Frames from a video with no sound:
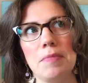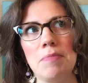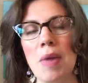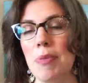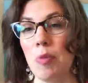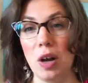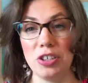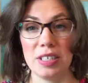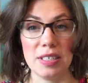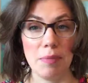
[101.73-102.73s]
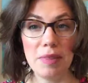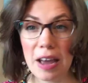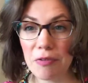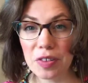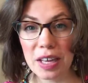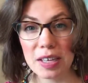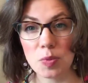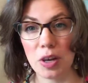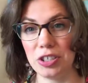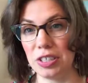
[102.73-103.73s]
maybe watching some Netflix,
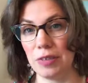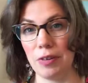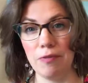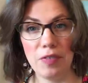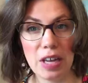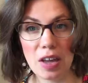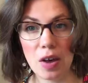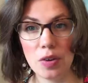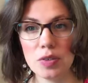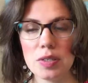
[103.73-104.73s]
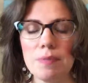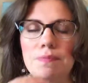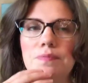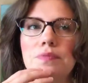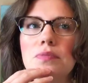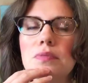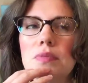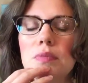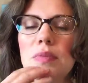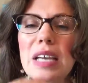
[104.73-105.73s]
watching different videos.
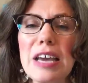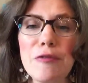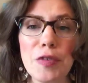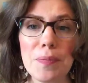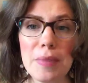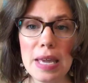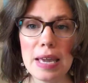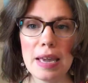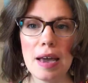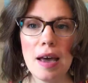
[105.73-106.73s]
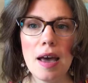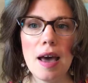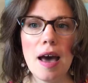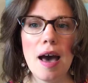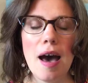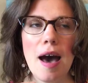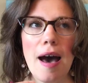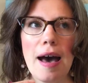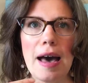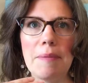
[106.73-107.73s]
And for me,
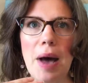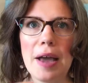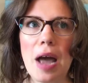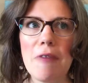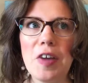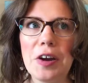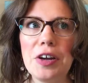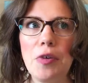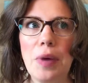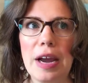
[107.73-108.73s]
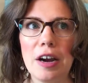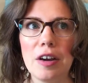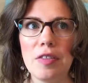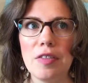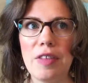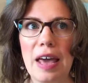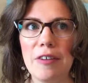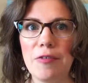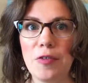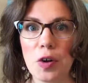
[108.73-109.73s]
I got very aware that
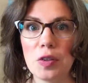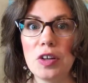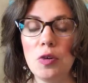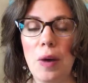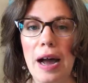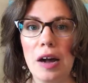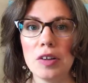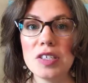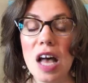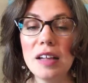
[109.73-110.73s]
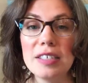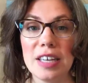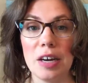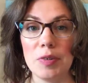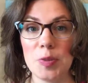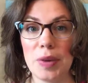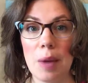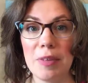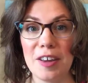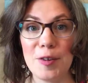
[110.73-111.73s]
for a little while, solitaire was
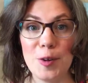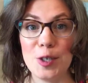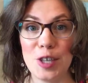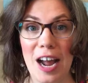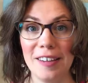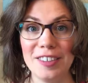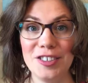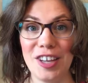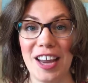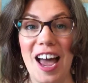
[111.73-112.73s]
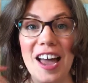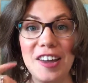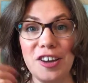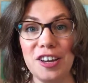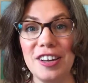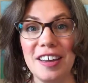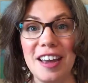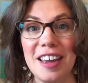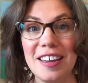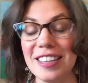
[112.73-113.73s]
becoming a huge challenge. Like I could
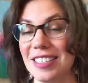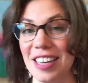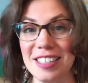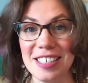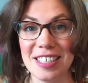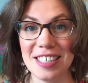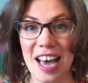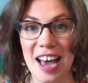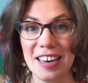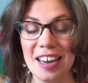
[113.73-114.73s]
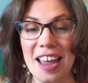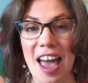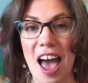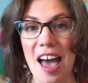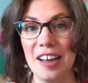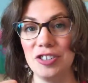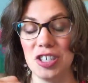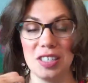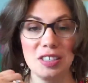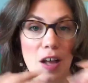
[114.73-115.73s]
get sucked into that and
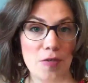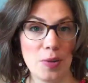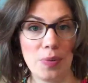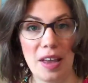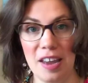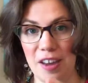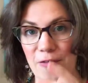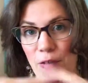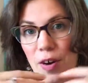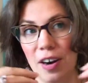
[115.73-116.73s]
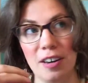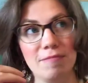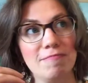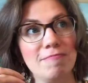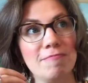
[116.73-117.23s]
just love to play it for,